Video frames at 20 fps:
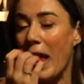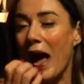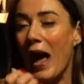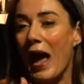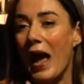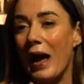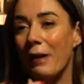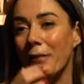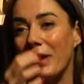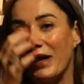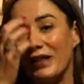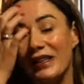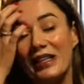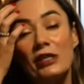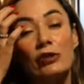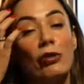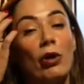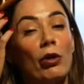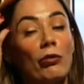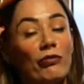And
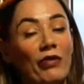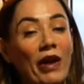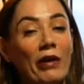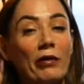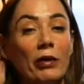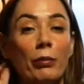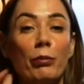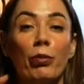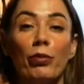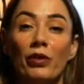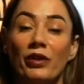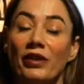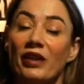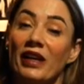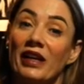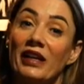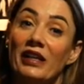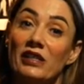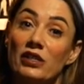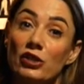these are all very important
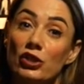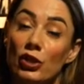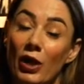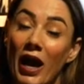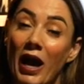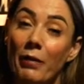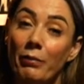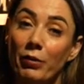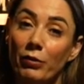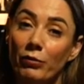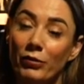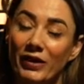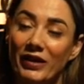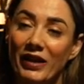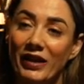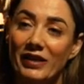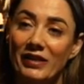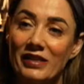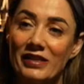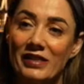things to happen
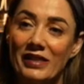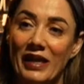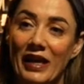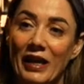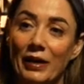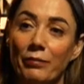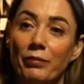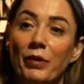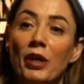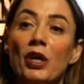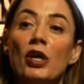within the skin.